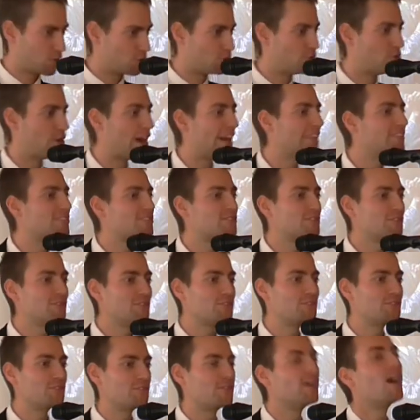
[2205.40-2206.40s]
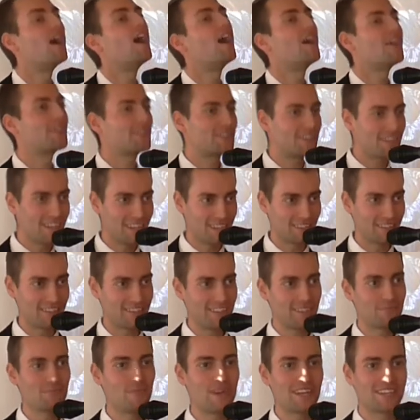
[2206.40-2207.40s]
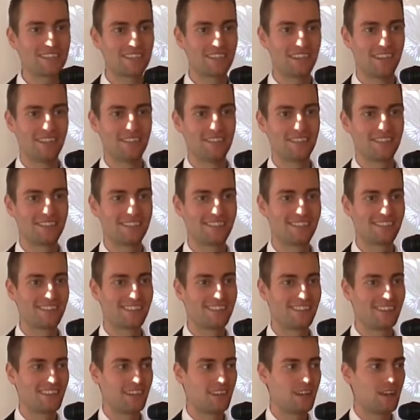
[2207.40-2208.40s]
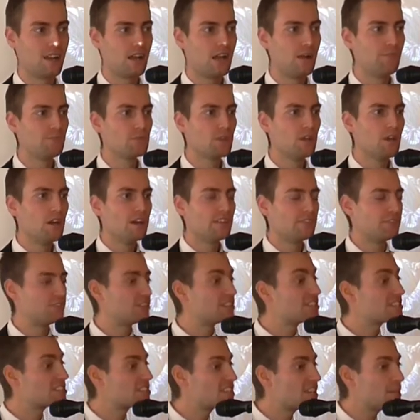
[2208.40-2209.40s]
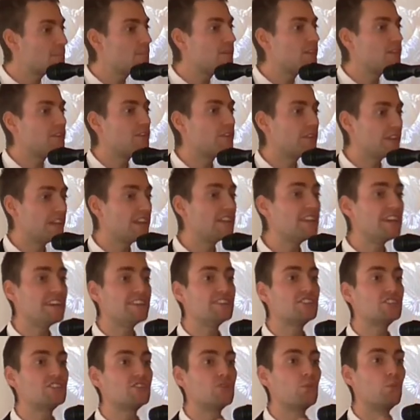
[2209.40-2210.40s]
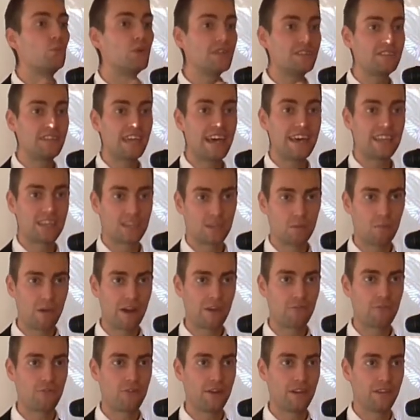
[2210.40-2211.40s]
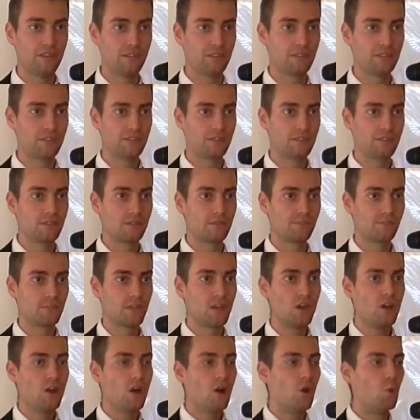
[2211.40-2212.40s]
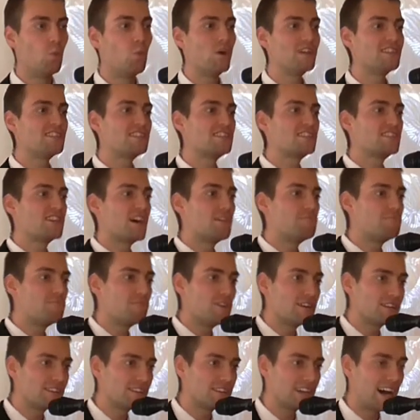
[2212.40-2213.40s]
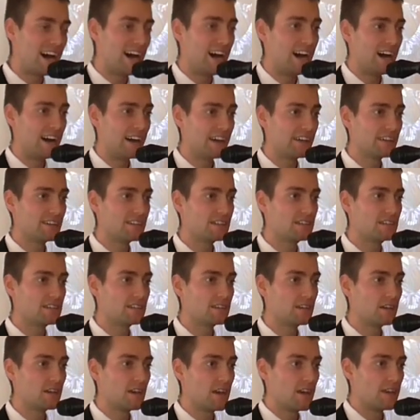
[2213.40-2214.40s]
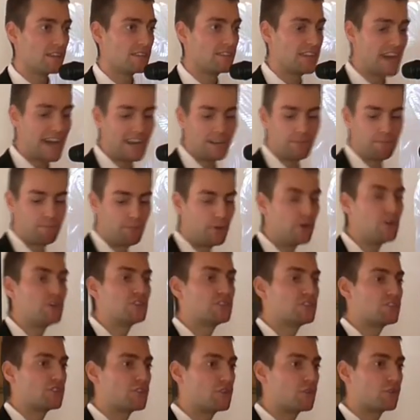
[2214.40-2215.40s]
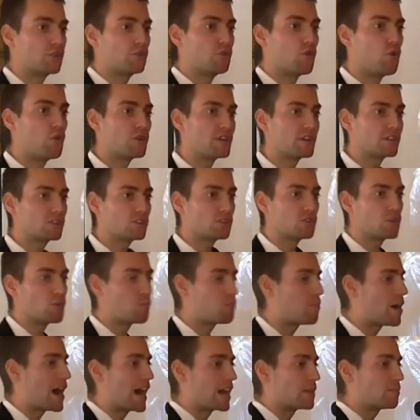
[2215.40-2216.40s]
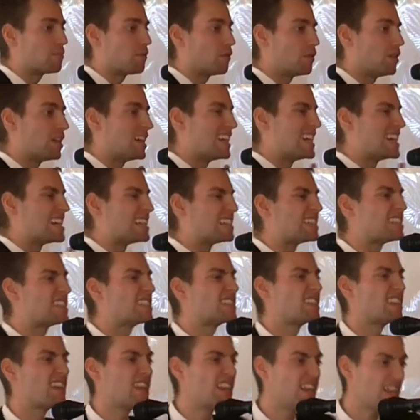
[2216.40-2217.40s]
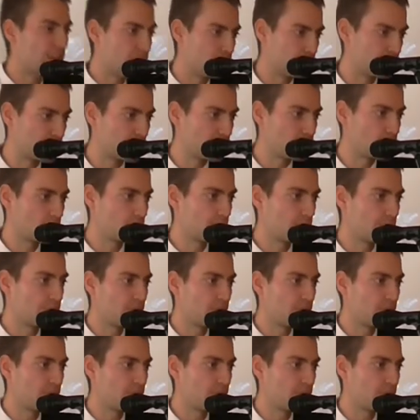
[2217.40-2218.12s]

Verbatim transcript: You had a surgery. Okay, it makes sense. Similar it is with death, my friends. When someone dies, that person, according to the Bible, sleeps.